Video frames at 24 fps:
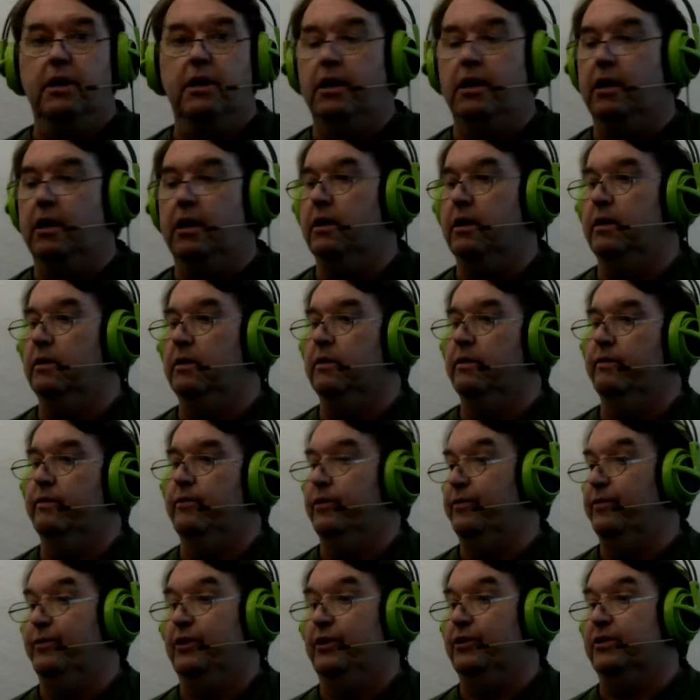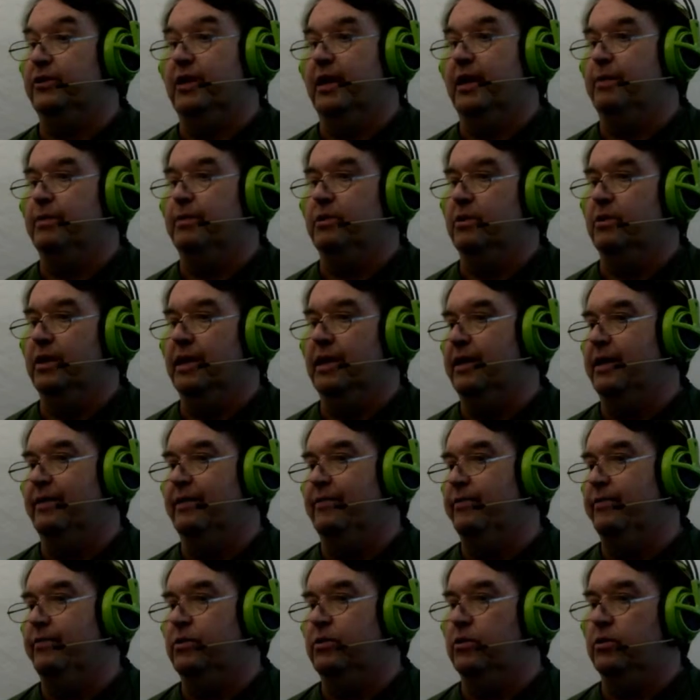a girl for the first time in your
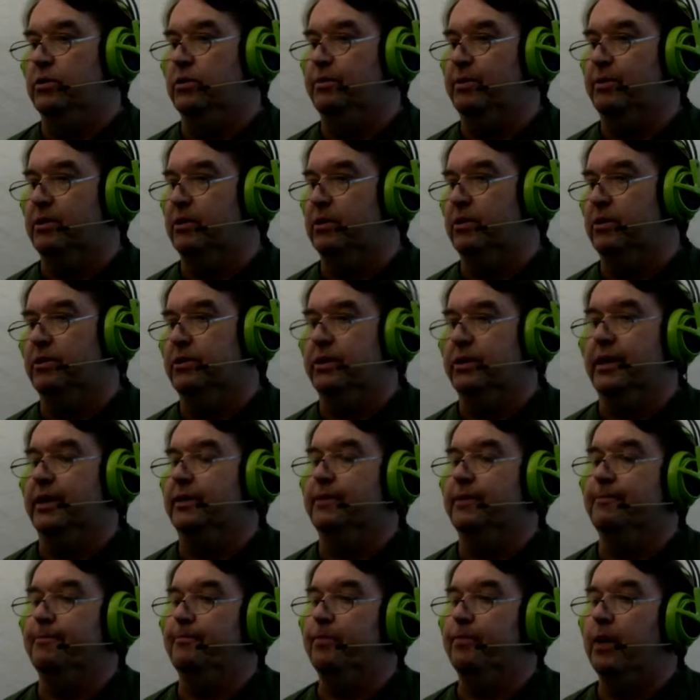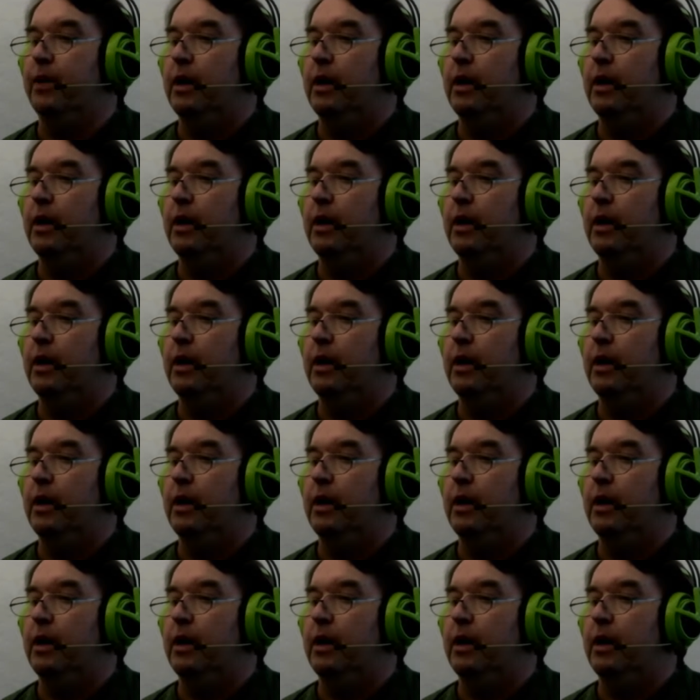life, of course, because yes.